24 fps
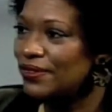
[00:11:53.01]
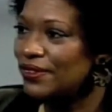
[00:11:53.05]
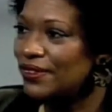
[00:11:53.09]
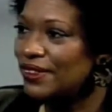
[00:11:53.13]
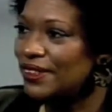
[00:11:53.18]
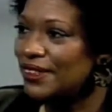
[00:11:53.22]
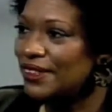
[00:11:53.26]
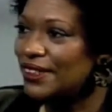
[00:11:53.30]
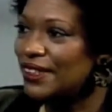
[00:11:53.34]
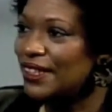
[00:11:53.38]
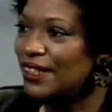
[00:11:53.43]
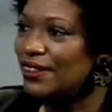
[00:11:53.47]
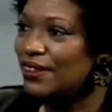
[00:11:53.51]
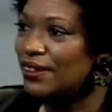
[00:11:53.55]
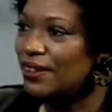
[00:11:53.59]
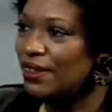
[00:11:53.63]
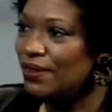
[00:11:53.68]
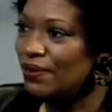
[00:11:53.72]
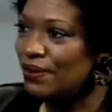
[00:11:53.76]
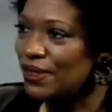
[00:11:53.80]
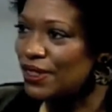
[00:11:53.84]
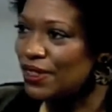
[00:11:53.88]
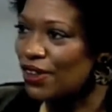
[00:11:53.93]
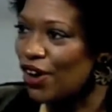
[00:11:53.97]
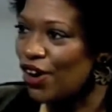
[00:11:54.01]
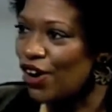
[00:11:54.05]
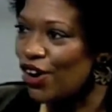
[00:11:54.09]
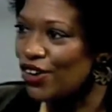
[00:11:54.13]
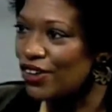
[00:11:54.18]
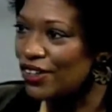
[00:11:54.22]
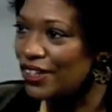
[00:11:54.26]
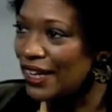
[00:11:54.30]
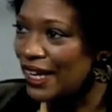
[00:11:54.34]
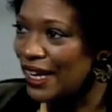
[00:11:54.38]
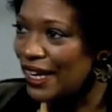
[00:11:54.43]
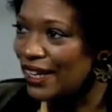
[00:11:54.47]
she said it was our
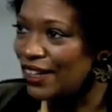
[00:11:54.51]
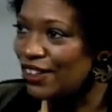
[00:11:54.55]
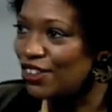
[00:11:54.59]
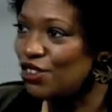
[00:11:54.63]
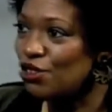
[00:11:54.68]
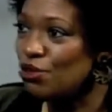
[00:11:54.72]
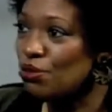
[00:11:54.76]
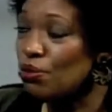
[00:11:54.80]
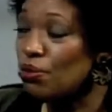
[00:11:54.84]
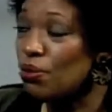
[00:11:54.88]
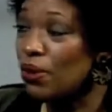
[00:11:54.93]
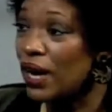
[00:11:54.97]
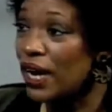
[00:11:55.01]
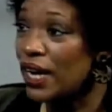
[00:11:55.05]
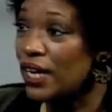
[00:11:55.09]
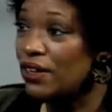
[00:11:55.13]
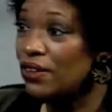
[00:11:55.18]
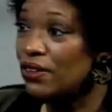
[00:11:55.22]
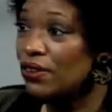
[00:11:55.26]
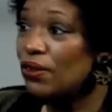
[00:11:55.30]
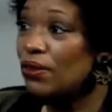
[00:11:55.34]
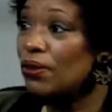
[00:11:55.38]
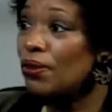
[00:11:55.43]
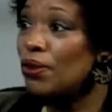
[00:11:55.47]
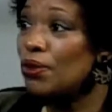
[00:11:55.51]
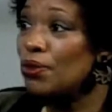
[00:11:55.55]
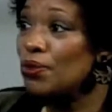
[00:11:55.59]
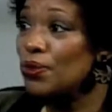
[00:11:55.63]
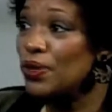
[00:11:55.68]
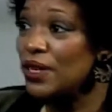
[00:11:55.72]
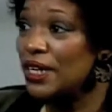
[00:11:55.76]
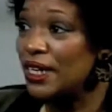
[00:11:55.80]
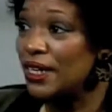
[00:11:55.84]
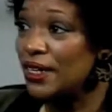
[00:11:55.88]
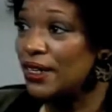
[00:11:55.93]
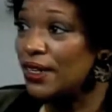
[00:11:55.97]
day to write or
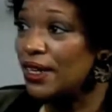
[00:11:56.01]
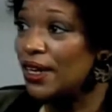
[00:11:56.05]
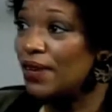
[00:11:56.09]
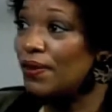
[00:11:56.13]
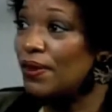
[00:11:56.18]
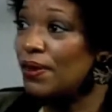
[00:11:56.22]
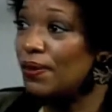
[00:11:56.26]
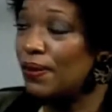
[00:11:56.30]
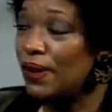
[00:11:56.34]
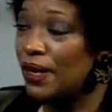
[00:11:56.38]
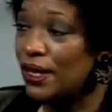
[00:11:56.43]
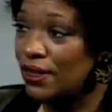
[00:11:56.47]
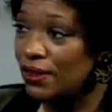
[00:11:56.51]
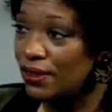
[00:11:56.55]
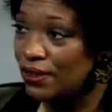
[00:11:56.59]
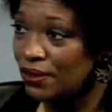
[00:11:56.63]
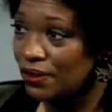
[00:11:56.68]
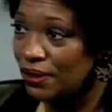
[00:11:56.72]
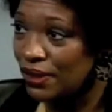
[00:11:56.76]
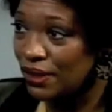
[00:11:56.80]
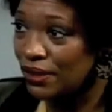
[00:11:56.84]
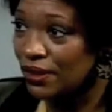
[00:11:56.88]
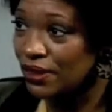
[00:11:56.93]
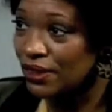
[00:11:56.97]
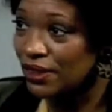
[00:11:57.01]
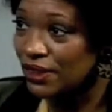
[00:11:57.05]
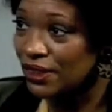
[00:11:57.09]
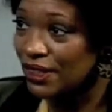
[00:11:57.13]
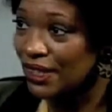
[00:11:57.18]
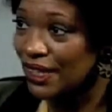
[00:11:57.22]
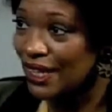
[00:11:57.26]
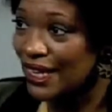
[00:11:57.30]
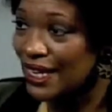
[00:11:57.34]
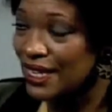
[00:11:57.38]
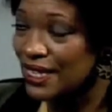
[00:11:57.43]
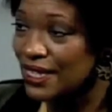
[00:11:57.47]
read, and we went into English
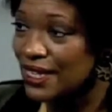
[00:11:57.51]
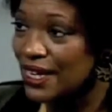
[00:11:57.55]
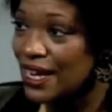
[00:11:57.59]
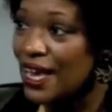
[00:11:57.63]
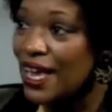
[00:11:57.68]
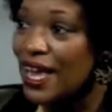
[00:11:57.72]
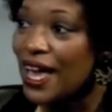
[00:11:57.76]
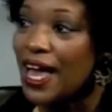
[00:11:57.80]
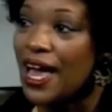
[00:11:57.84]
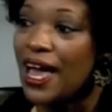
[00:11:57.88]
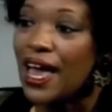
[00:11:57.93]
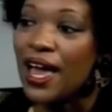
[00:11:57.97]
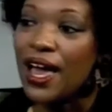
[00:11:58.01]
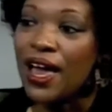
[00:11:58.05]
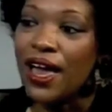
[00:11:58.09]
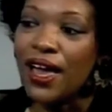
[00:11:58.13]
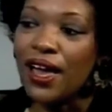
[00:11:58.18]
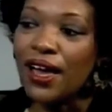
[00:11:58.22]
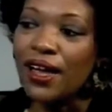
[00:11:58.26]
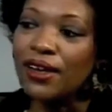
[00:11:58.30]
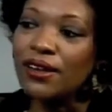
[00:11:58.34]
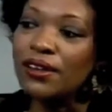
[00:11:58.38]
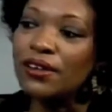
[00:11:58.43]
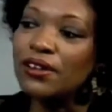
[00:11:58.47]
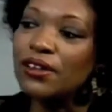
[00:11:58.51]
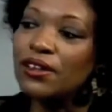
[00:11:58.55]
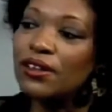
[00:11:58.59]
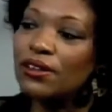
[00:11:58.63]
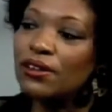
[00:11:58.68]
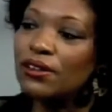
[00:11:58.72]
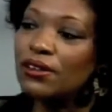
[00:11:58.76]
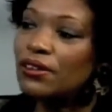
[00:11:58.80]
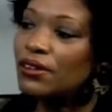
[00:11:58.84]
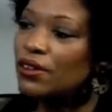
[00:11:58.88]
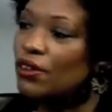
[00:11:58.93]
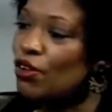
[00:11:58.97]
class, and
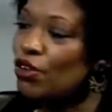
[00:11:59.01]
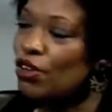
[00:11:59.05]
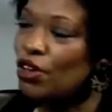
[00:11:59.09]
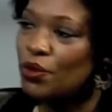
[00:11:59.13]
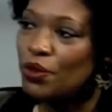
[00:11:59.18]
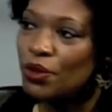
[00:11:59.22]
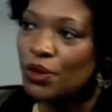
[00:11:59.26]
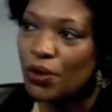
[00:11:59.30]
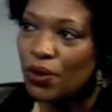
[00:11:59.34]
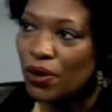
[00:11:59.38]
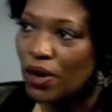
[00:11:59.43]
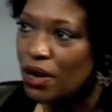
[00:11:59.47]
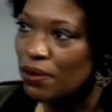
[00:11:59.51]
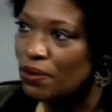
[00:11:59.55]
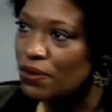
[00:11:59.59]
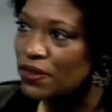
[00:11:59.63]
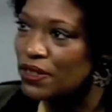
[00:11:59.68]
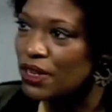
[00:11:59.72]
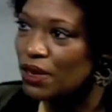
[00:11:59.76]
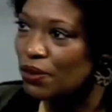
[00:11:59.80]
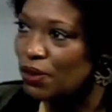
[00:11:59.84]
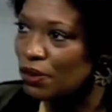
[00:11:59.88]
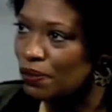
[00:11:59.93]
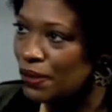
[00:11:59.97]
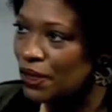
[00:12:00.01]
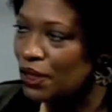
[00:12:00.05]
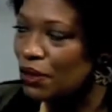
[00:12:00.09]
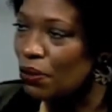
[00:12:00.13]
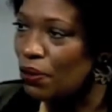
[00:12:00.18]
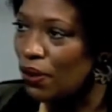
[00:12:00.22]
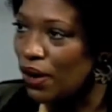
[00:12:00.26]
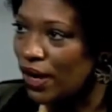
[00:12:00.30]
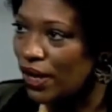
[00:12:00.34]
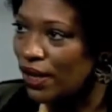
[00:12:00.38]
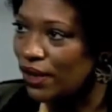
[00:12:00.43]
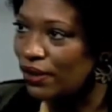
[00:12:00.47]
the only requirement was that we be
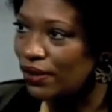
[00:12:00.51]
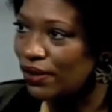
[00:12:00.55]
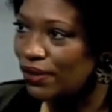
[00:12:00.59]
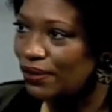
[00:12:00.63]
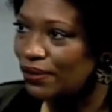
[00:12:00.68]
quiet.